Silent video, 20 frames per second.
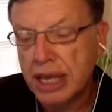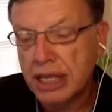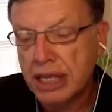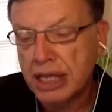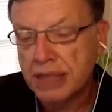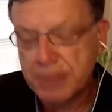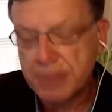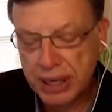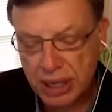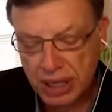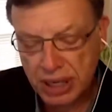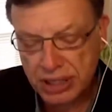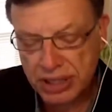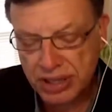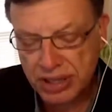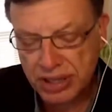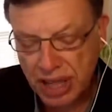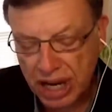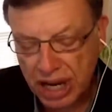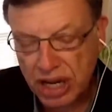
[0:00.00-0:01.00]
is oh,
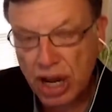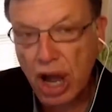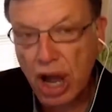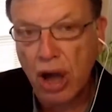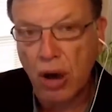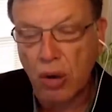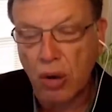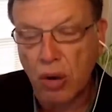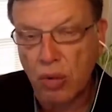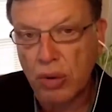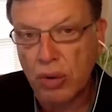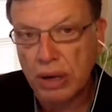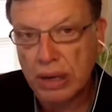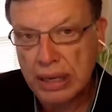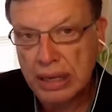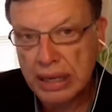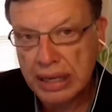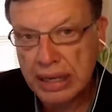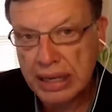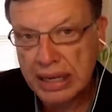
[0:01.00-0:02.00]
because yeah. they know
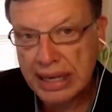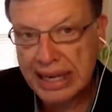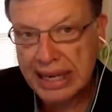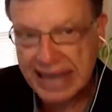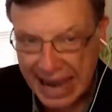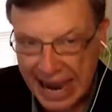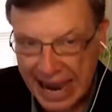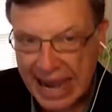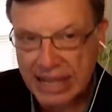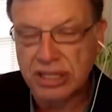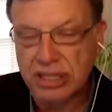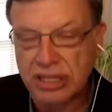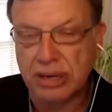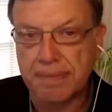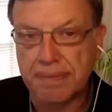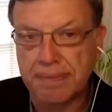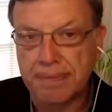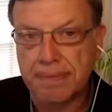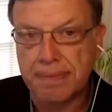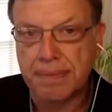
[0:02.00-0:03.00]
he has
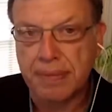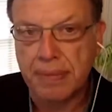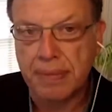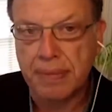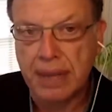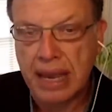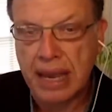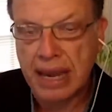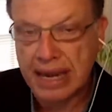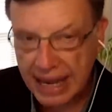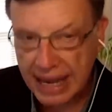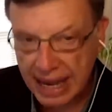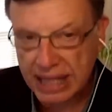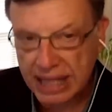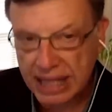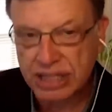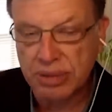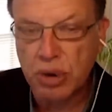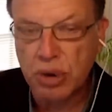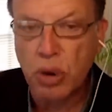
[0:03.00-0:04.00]
them, and he
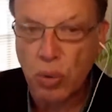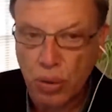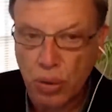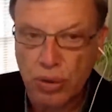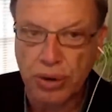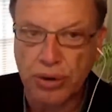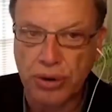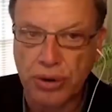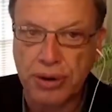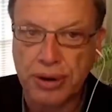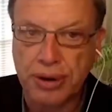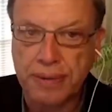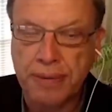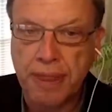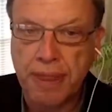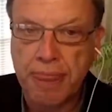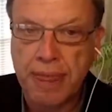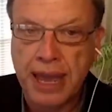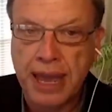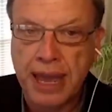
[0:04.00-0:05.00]
has them cornered,
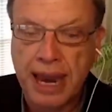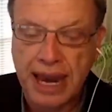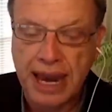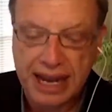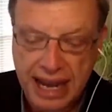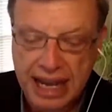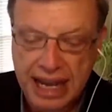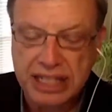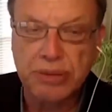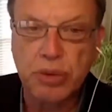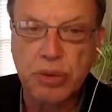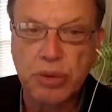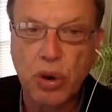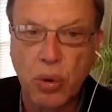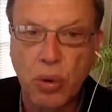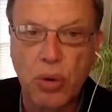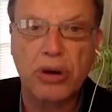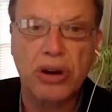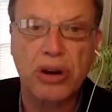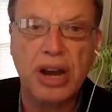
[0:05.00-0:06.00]
and he has them
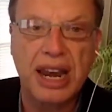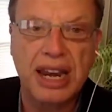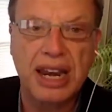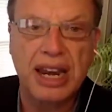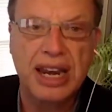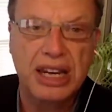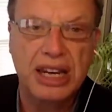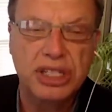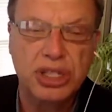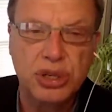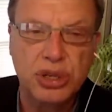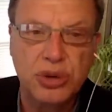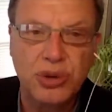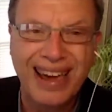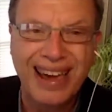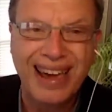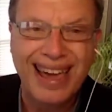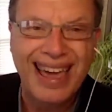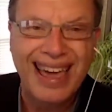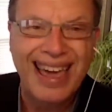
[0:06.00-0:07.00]
cornered on an
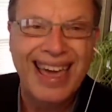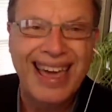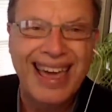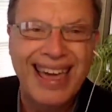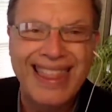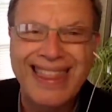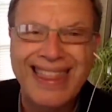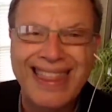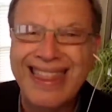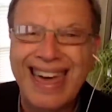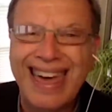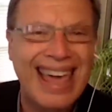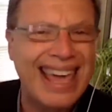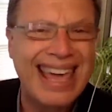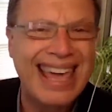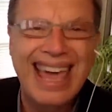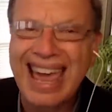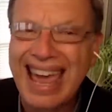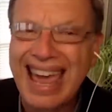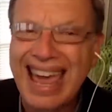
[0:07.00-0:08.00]
issue they
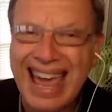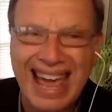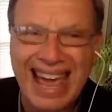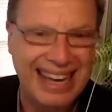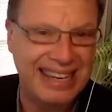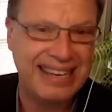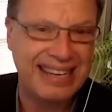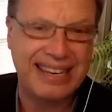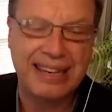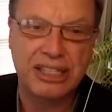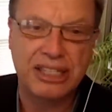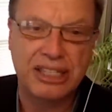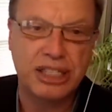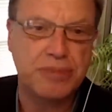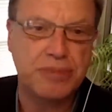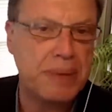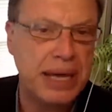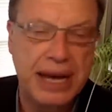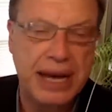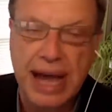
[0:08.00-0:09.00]
can't
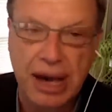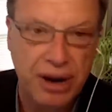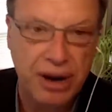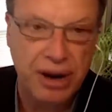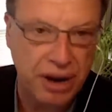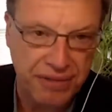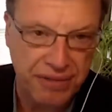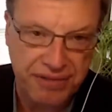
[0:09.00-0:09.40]
spin out